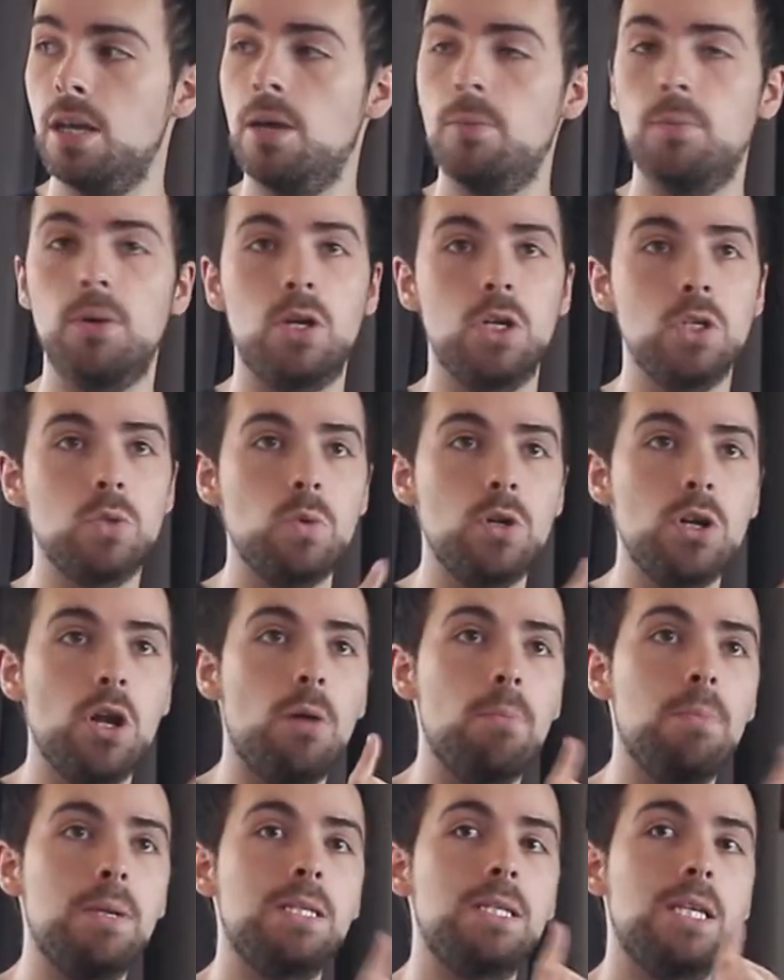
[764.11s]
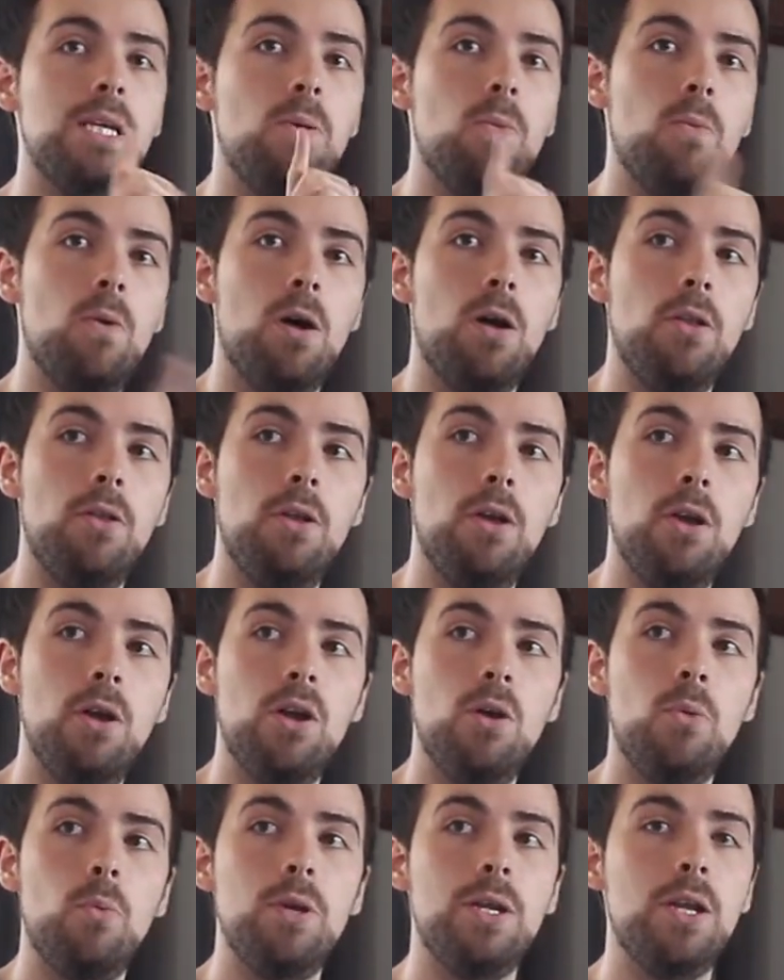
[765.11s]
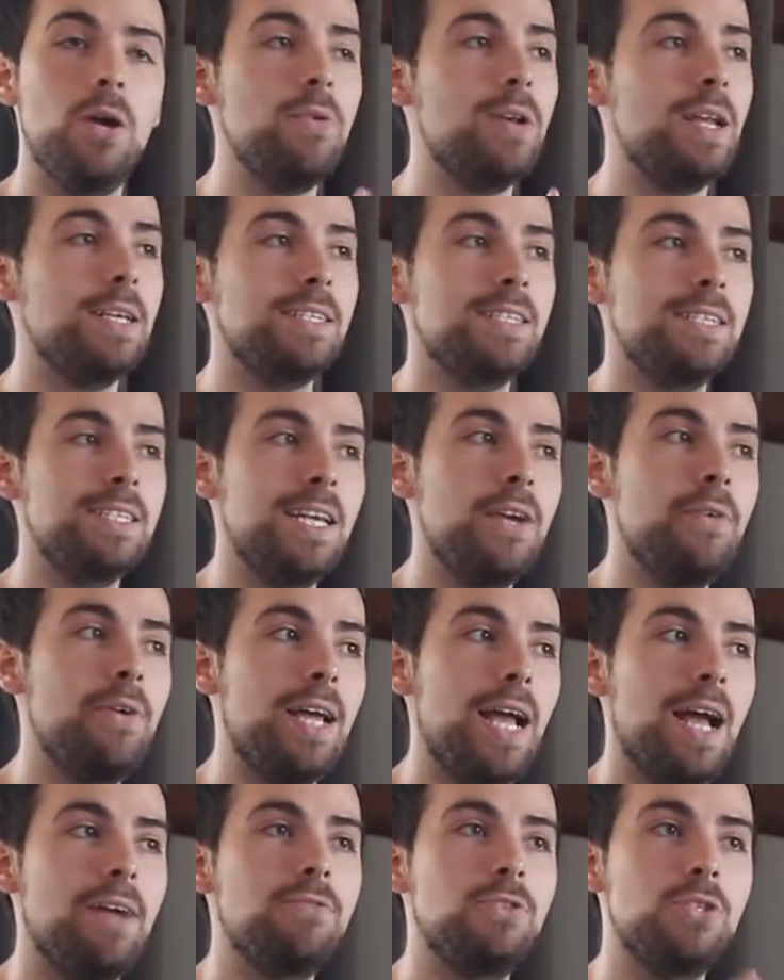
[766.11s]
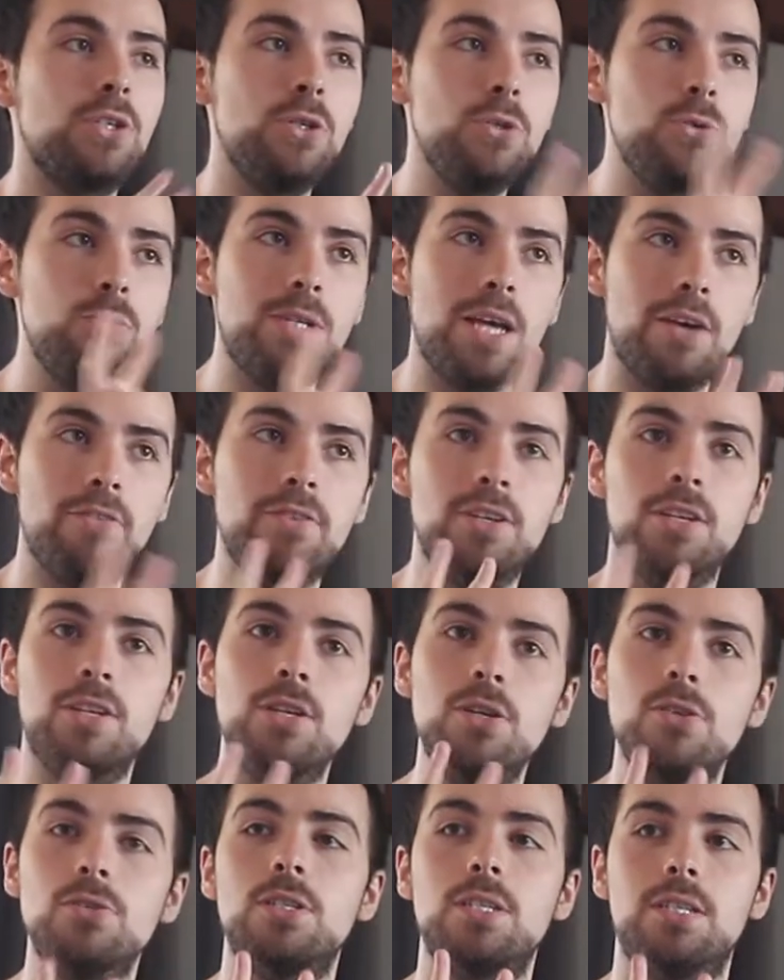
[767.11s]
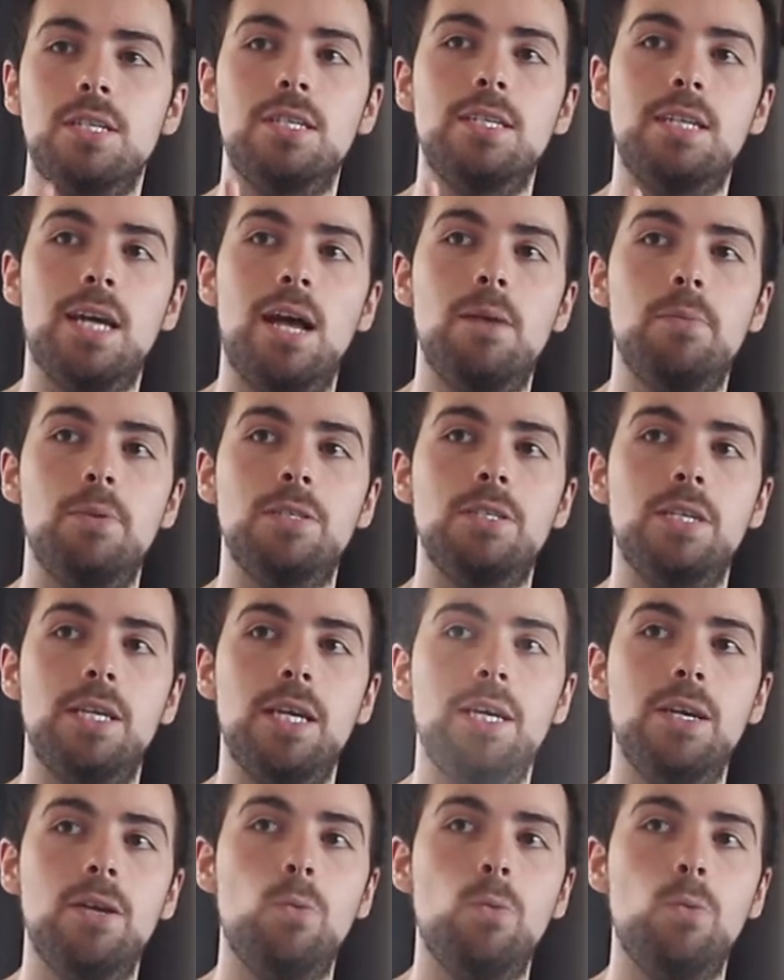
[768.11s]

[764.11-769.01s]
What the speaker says: Because we're not missing 1, we don't necessarily have 2 definite losers in diamonds here.